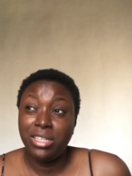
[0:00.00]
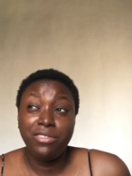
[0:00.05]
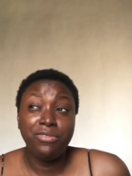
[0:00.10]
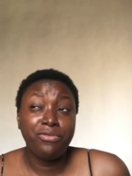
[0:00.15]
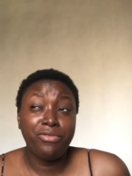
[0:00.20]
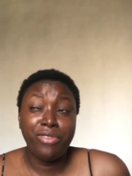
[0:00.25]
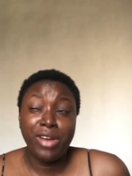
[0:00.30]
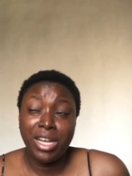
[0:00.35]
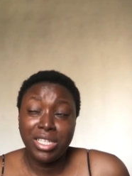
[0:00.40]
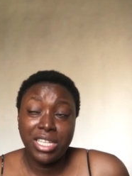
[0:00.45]
In
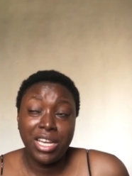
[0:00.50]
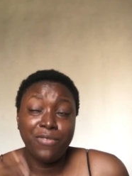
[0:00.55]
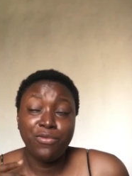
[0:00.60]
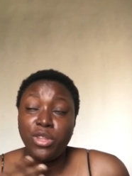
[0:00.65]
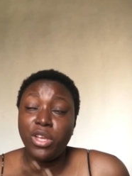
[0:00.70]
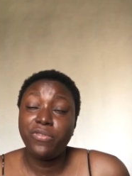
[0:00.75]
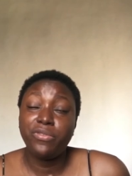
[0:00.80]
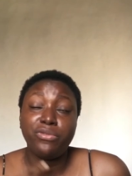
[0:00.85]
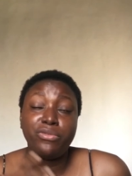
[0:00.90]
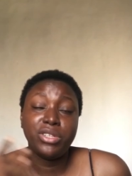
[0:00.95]
fact, I've
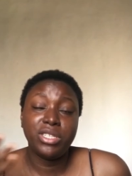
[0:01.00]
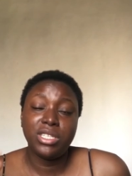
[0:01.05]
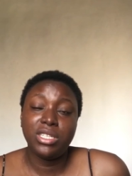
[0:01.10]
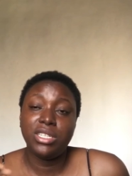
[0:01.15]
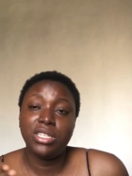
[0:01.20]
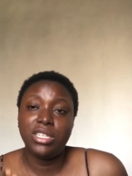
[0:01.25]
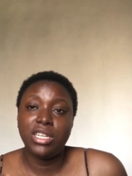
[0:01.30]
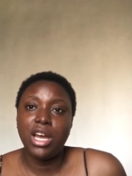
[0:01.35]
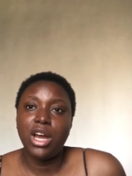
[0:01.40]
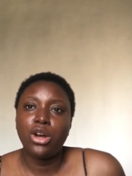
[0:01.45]
not even written
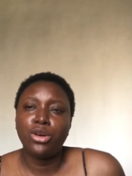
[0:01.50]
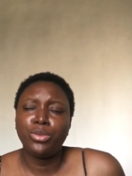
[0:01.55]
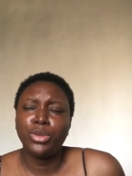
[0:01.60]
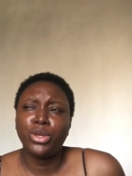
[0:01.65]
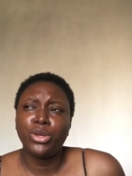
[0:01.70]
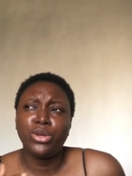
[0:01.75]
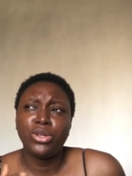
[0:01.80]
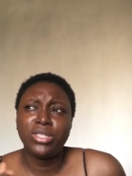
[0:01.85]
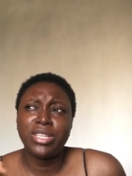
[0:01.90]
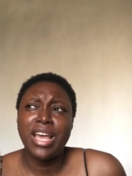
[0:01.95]
it down
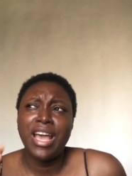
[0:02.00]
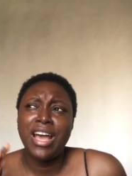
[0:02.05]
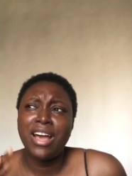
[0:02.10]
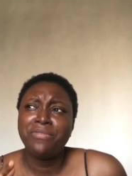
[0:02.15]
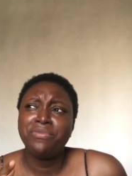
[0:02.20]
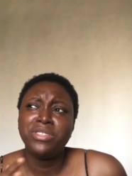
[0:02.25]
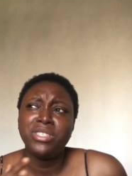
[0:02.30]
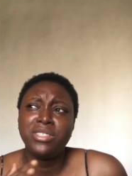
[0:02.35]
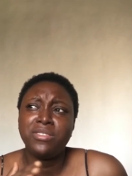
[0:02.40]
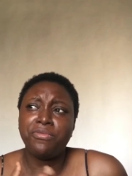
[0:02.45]
because I
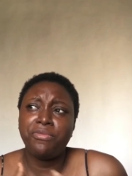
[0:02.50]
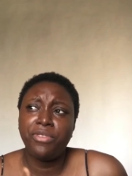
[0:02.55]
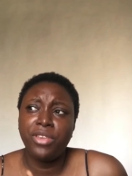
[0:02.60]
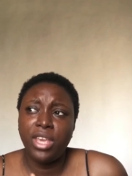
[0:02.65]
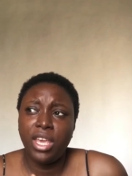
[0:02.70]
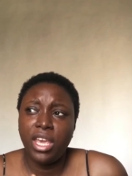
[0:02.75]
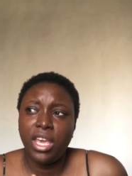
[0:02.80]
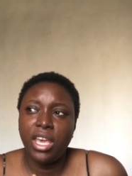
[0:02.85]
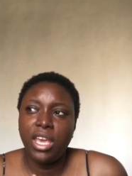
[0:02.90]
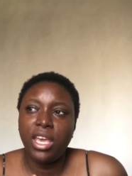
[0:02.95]
have this
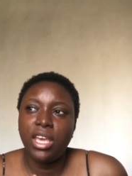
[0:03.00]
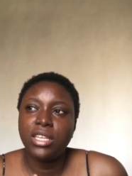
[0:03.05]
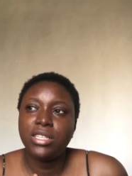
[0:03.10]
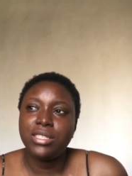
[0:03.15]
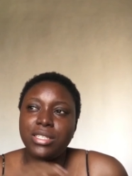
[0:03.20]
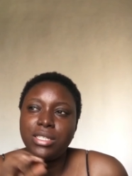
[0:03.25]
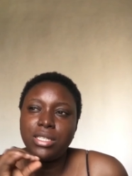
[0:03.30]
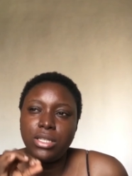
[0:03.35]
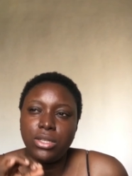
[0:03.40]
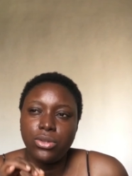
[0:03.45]
fear
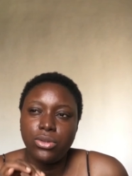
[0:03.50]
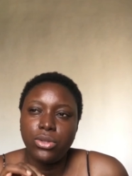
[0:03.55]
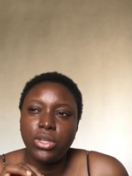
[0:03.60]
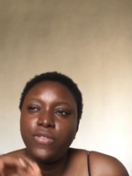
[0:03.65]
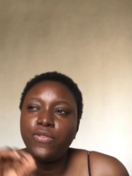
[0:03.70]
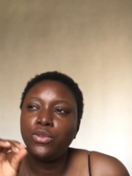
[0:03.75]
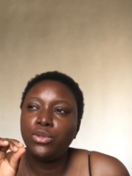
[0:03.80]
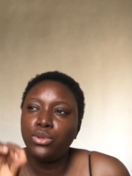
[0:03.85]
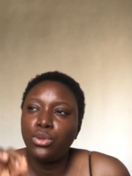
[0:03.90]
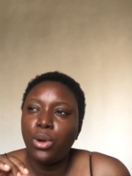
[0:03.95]
still,
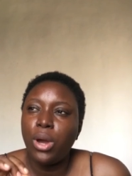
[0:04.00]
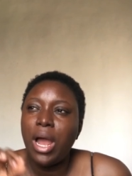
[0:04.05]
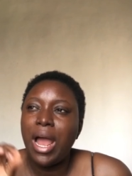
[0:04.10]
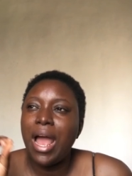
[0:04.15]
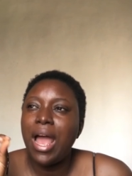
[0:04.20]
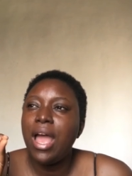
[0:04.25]
even though